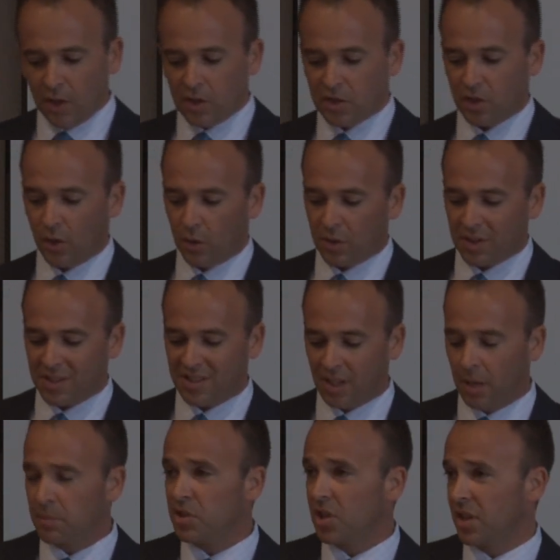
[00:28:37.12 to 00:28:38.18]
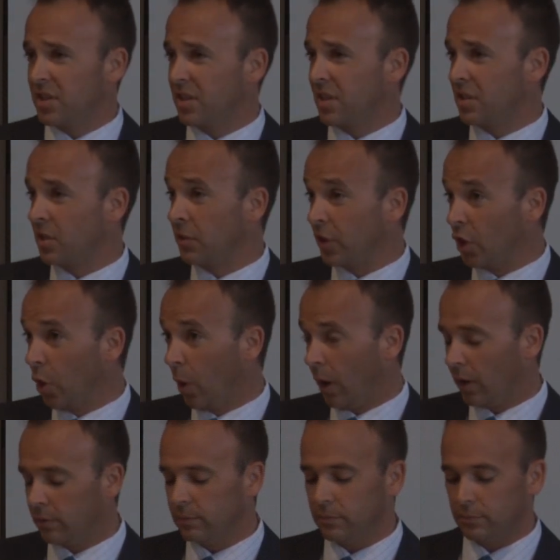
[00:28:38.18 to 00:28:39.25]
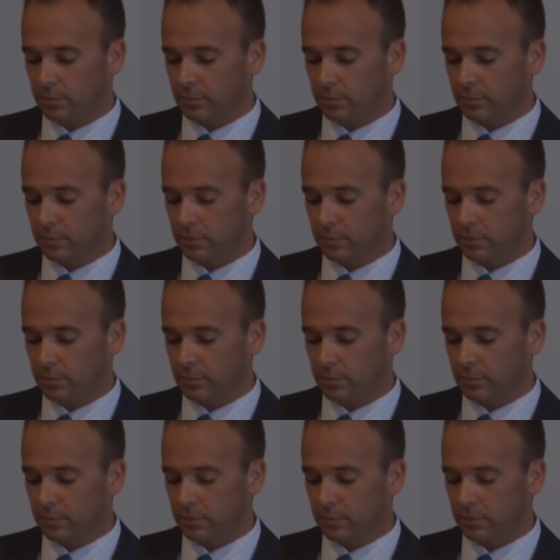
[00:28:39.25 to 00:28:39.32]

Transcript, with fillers: So some justices on the court,